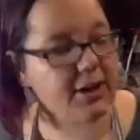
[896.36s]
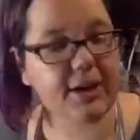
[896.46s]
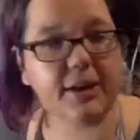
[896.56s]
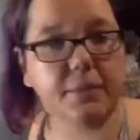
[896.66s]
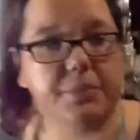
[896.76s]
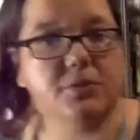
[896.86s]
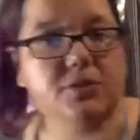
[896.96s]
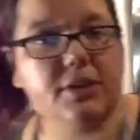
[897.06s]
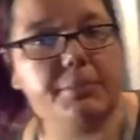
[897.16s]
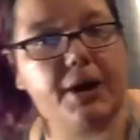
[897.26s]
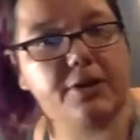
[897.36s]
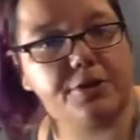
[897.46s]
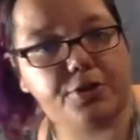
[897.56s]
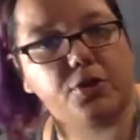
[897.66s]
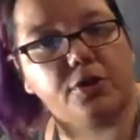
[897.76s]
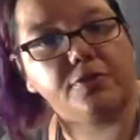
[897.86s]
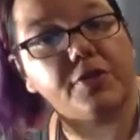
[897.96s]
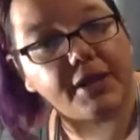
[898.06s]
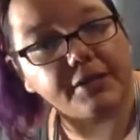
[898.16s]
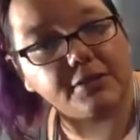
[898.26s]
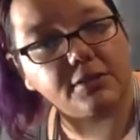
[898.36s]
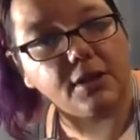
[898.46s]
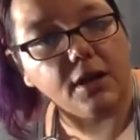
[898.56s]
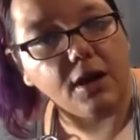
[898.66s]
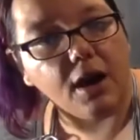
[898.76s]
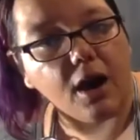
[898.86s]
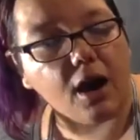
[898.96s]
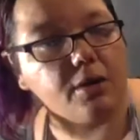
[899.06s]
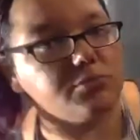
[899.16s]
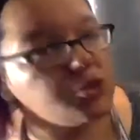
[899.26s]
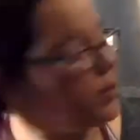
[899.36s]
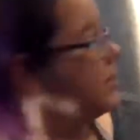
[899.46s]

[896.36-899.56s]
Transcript: going to end up using about a third of this. Um, so it